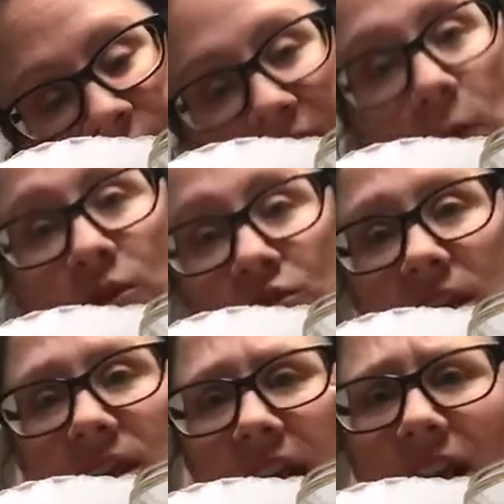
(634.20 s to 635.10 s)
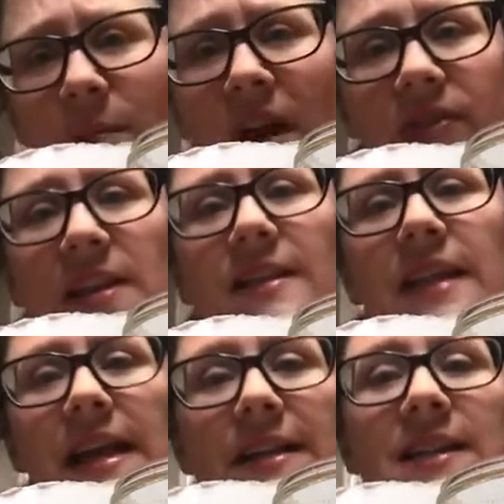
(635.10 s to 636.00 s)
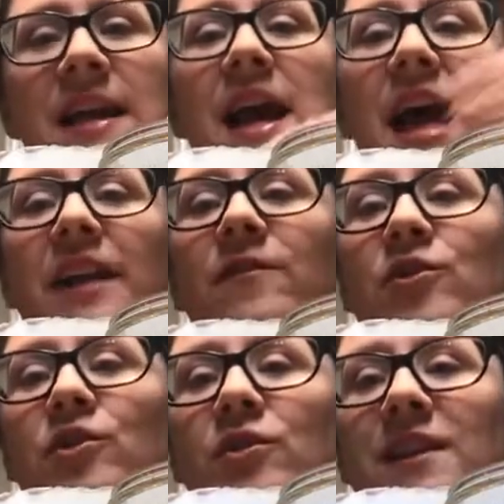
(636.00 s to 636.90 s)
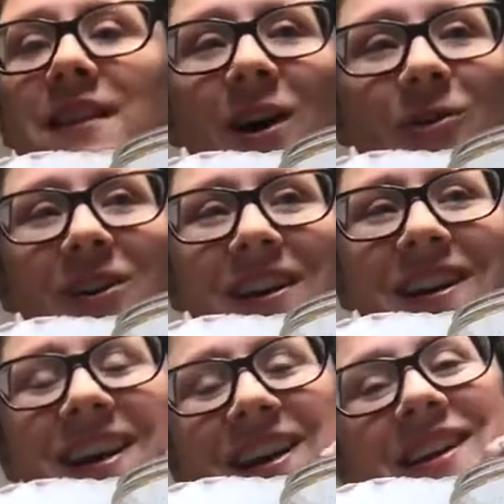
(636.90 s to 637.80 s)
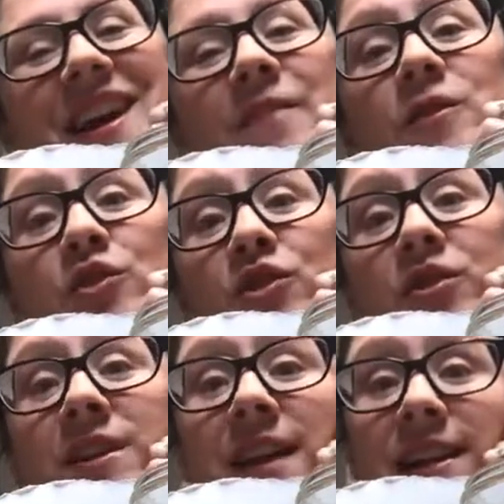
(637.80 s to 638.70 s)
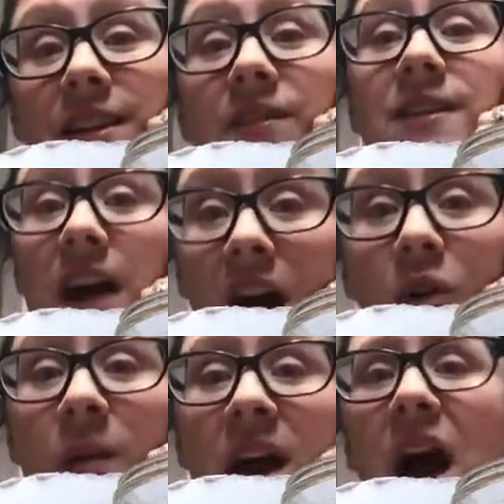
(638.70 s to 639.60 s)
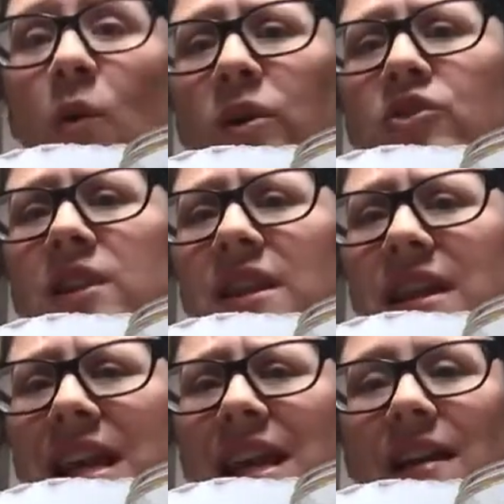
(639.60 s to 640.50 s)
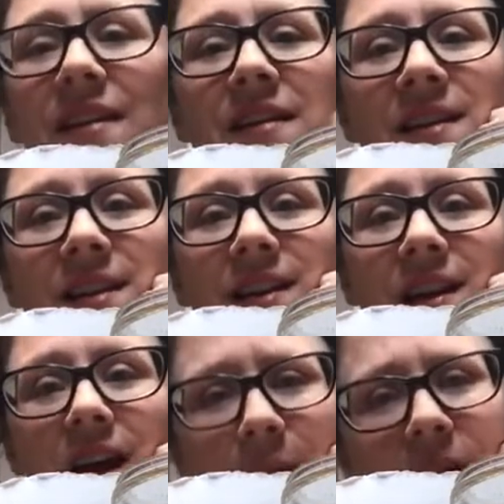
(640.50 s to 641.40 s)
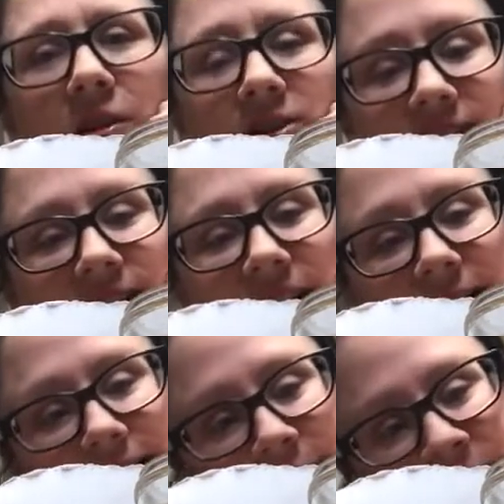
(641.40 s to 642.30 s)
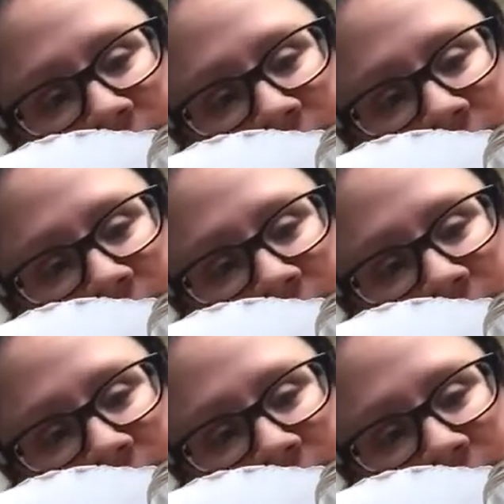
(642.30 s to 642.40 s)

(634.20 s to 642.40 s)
I want you to think about these things. And if you do these, hold on. If you do these activities at home, I want you to think about all these things.